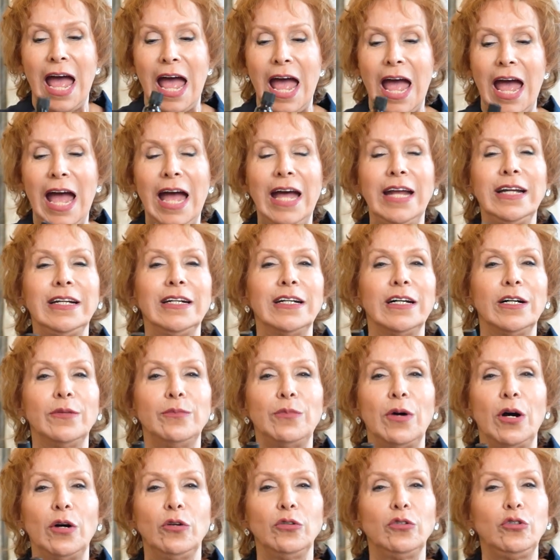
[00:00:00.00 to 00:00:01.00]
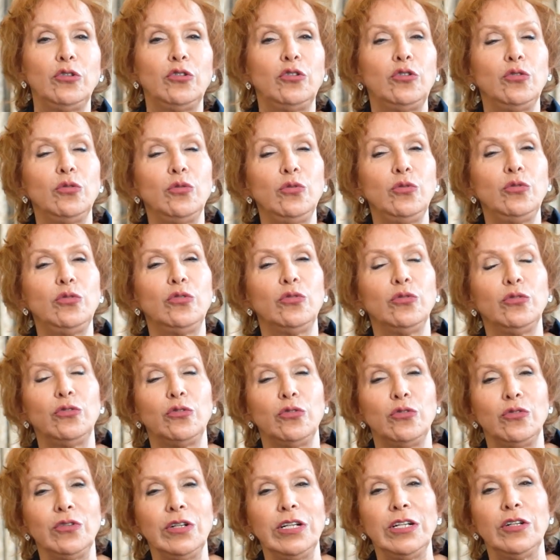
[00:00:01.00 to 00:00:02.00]
add about 2 to
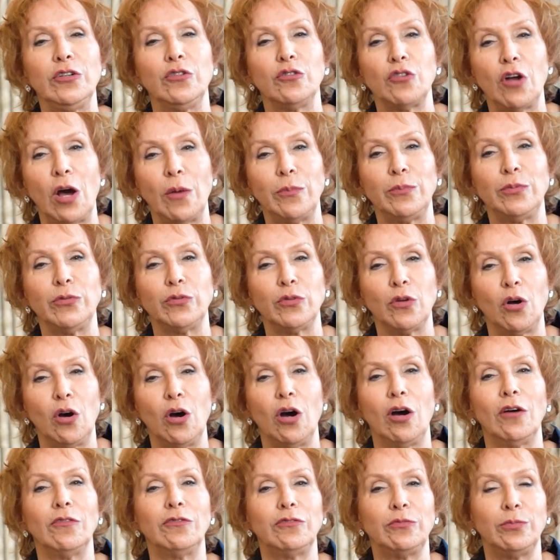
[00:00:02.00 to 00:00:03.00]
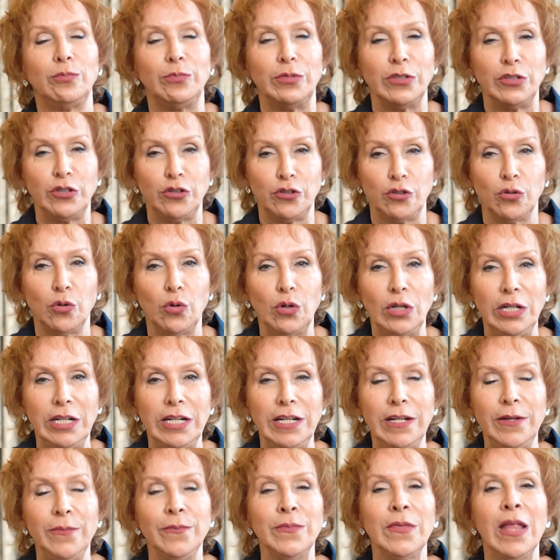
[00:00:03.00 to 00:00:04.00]
3 drops of
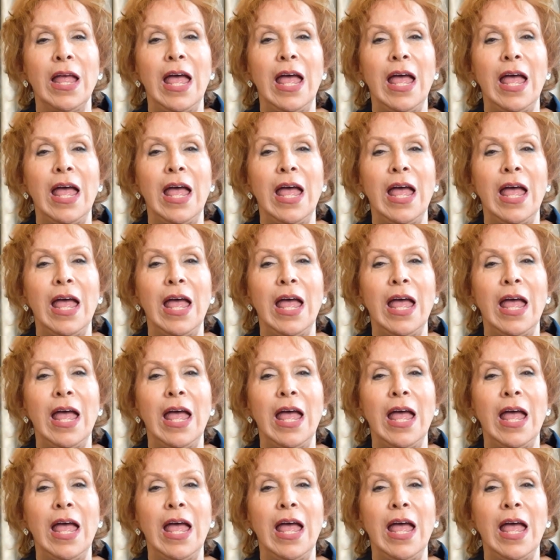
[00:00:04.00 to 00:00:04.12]
patchouli